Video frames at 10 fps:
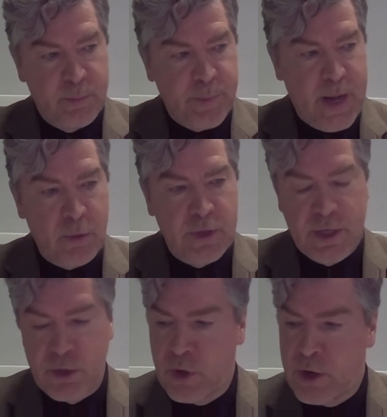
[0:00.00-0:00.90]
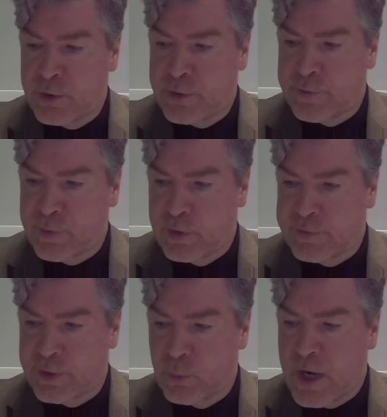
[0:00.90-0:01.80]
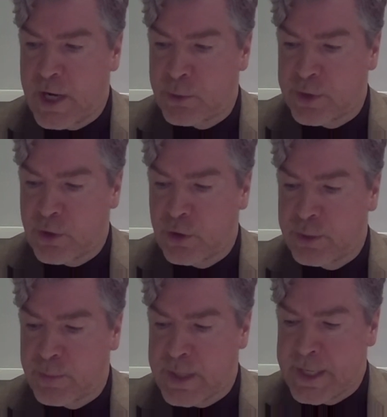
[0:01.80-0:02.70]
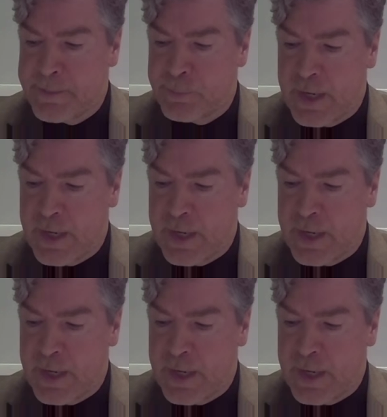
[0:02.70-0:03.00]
powering growth for the wider economy.